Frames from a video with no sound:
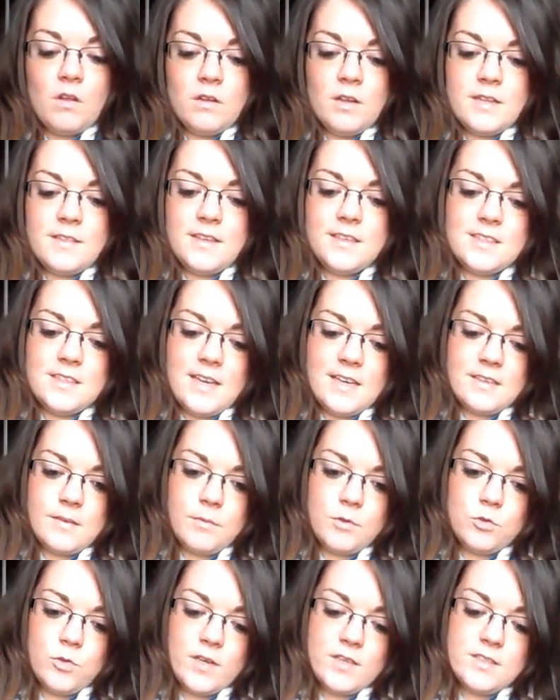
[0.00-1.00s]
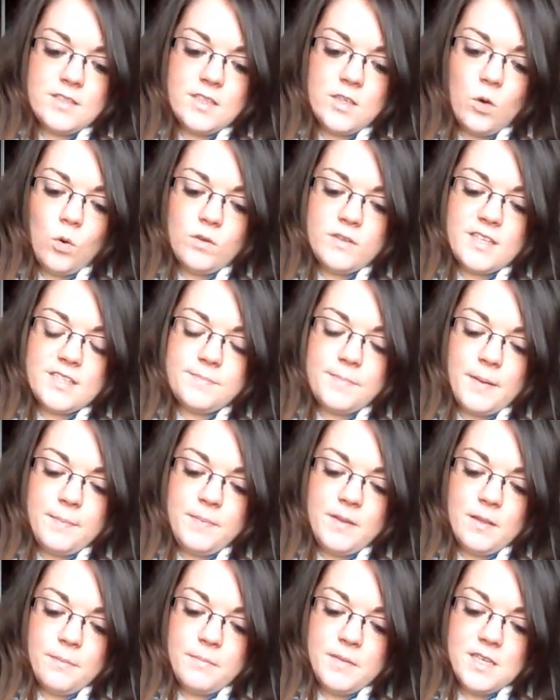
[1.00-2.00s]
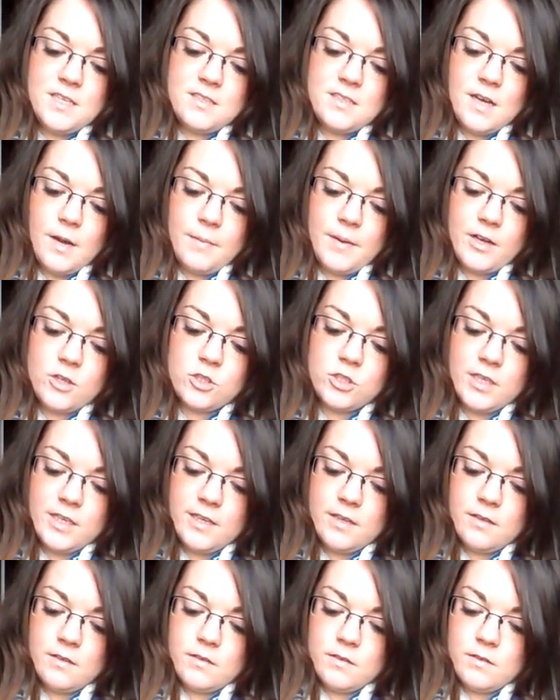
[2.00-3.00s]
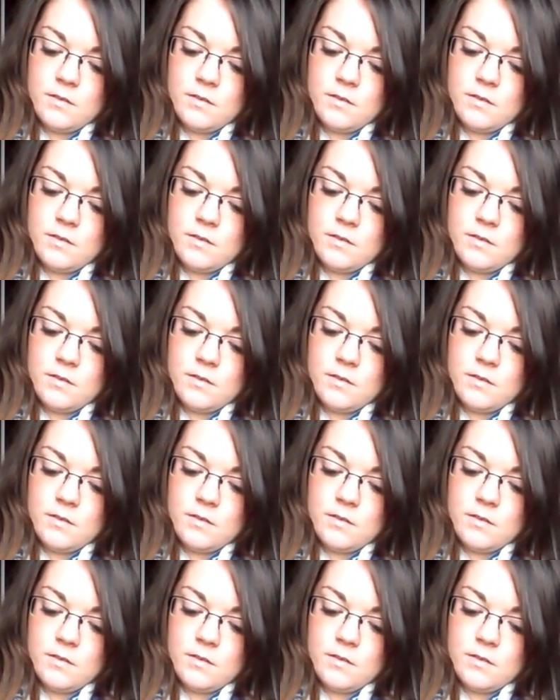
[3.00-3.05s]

I think it's in NW20, or this might be the medium actually.